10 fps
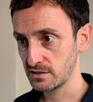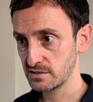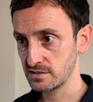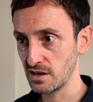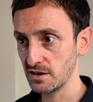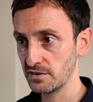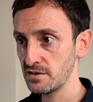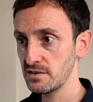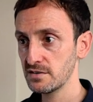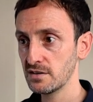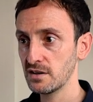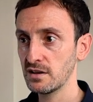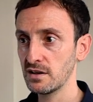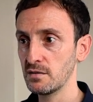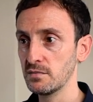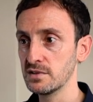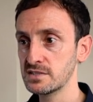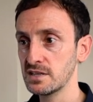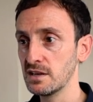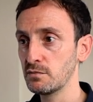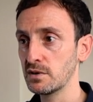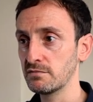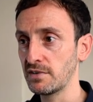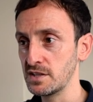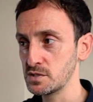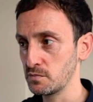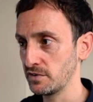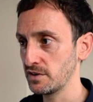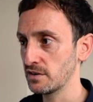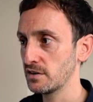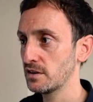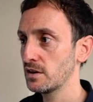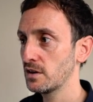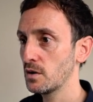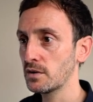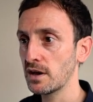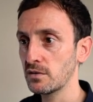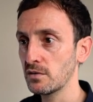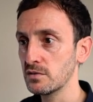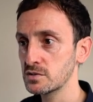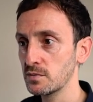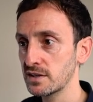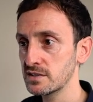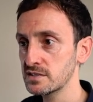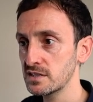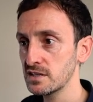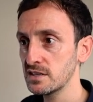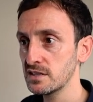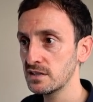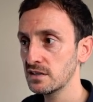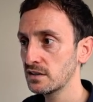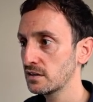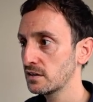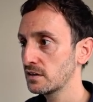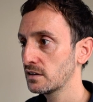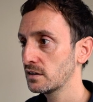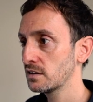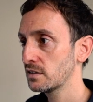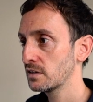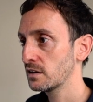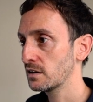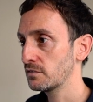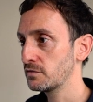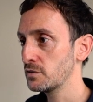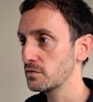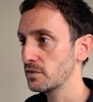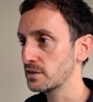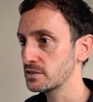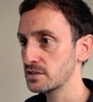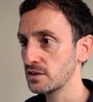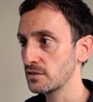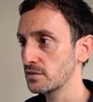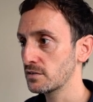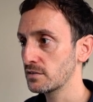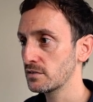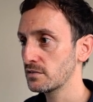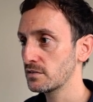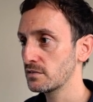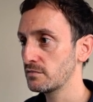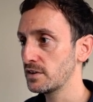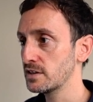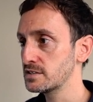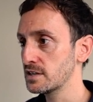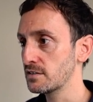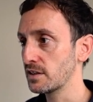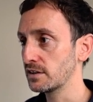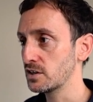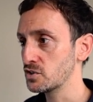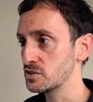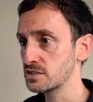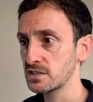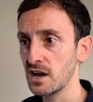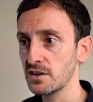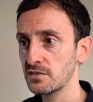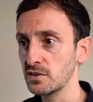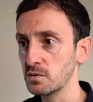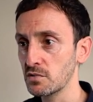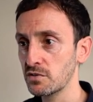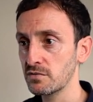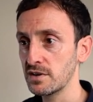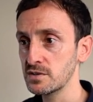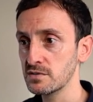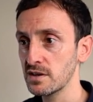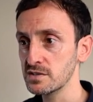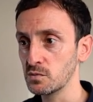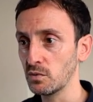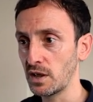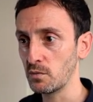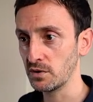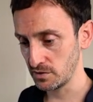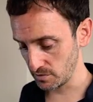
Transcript: scanner and we'll see if we can find something here. Okay, cool. So we can see a few things here. VNC authentication scanner number 3, so that is the one I want to